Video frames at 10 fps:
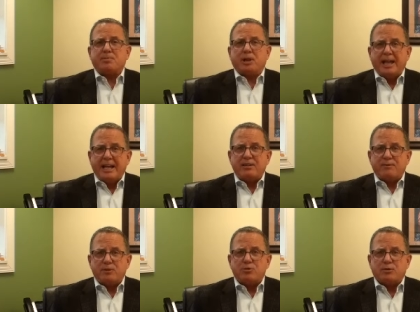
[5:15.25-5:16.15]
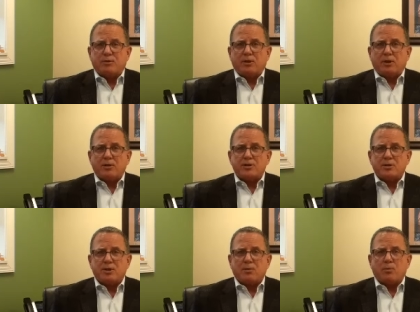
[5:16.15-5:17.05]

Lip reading: plan the future of Ckark so that